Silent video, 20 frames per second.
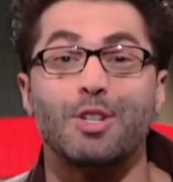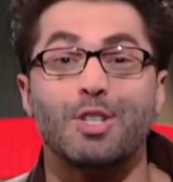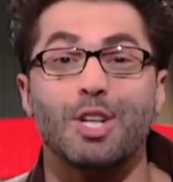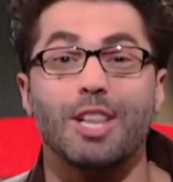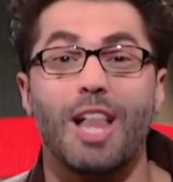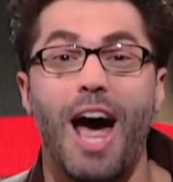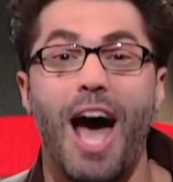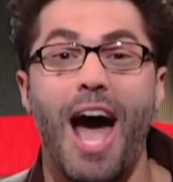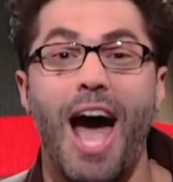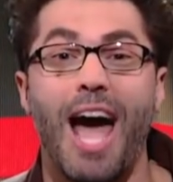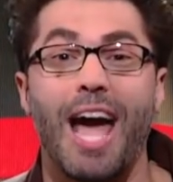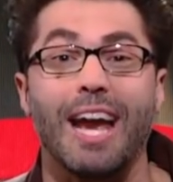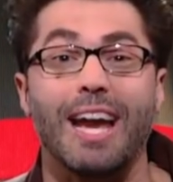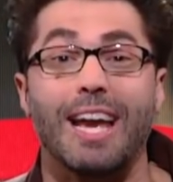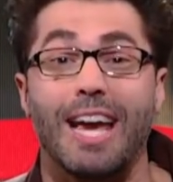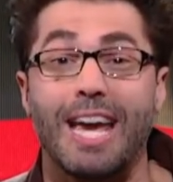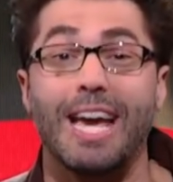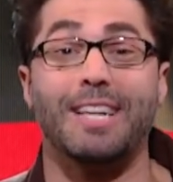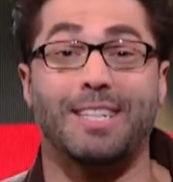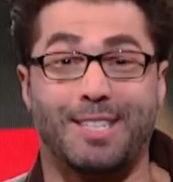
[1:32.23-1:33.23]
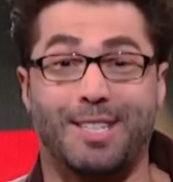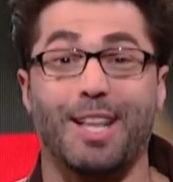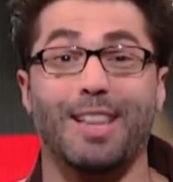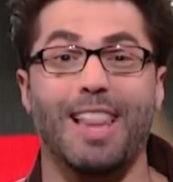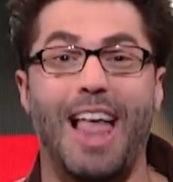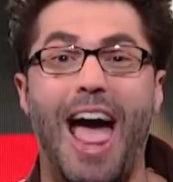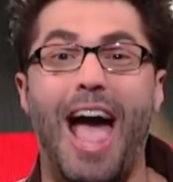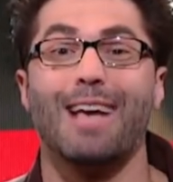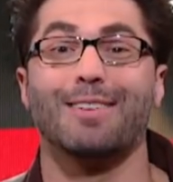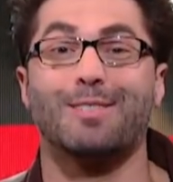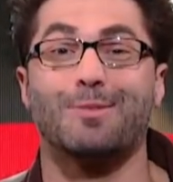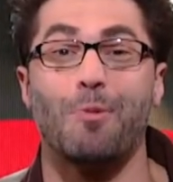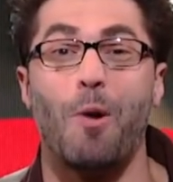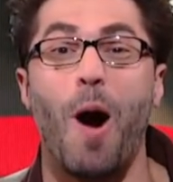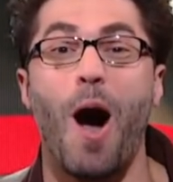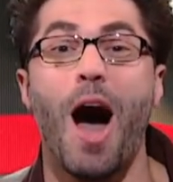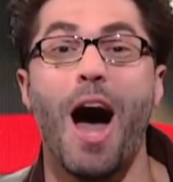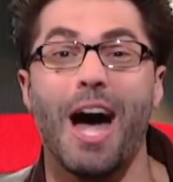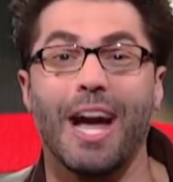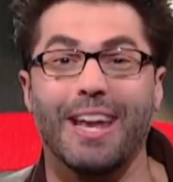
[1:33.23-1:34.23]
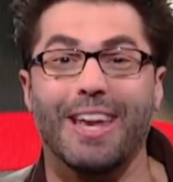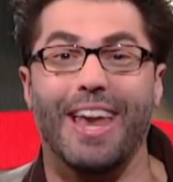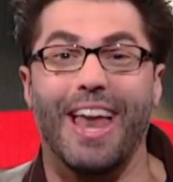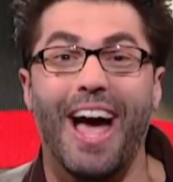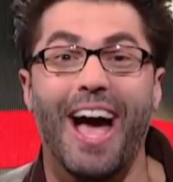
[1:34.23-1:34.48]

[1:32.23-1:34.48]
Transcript: of July! It's the last one!